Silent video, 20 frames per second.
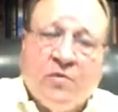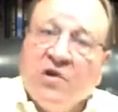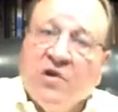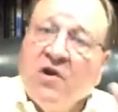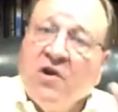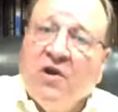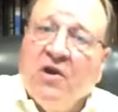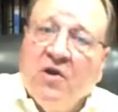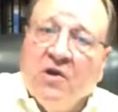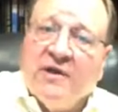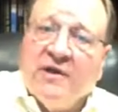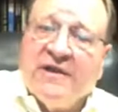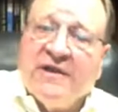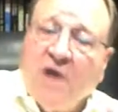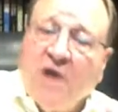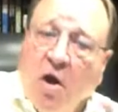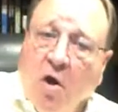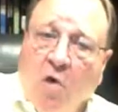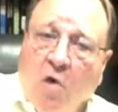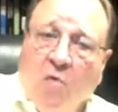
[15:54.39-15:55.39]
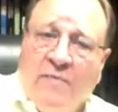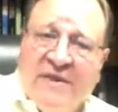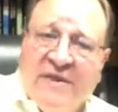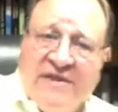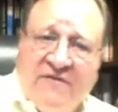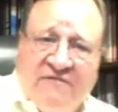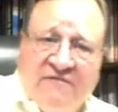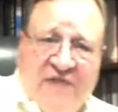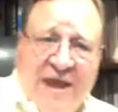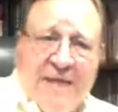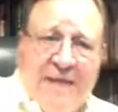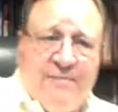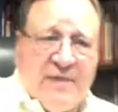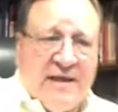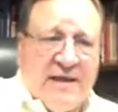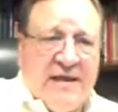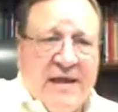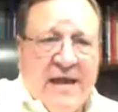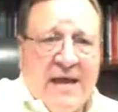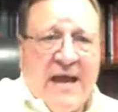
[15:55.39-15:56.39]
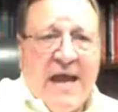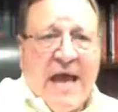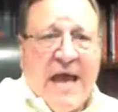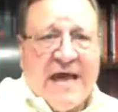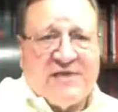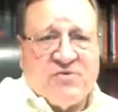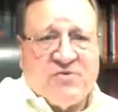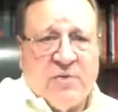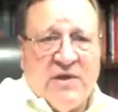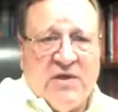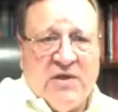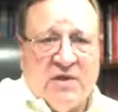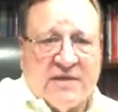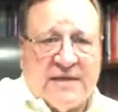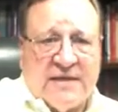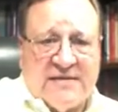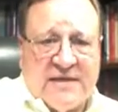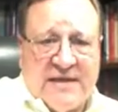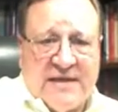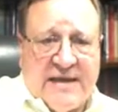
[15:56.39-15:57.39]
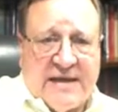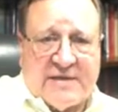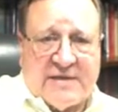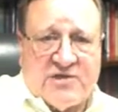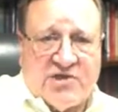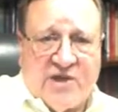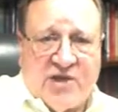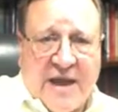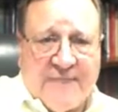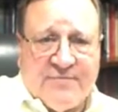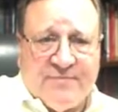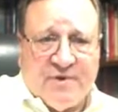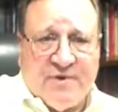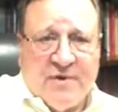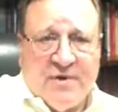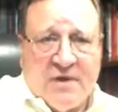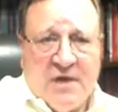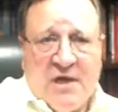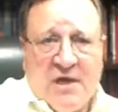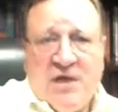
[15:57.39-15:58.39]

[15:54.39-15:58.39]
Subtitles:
We're going to look at the home and the family as we look at the next chapter.